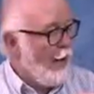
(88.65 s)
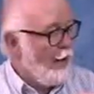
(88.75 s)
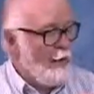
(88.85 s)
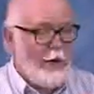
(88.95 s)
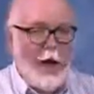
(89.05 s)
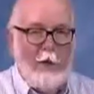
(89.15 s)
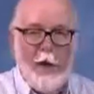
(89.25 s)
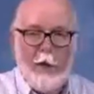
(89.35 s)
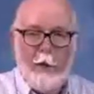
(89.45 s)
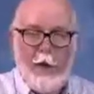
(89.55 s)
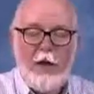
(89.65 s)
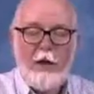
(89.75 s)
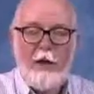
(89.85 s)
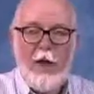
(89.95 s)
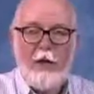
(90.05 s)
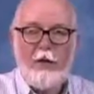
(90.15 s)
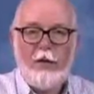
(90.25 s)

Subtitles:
There's 5 of them. Each of those